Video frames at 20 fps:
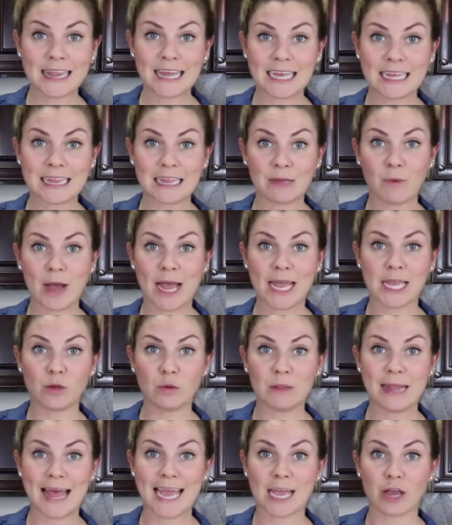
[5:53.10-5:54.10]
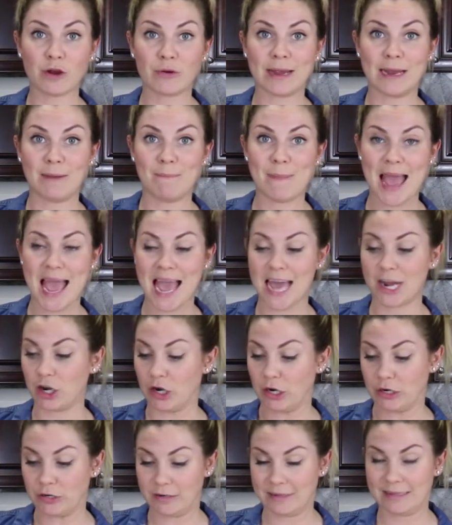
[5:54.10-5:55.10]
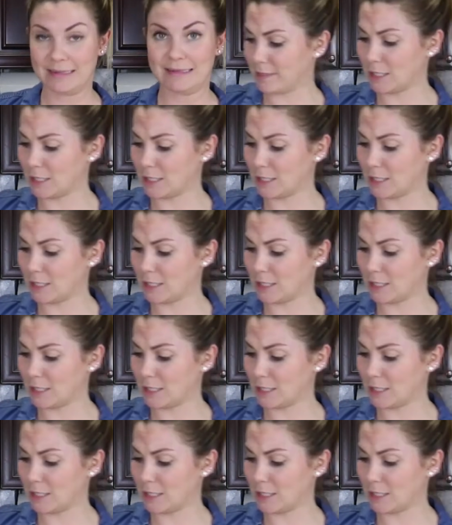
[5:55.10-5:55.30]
think the way you layer it matters,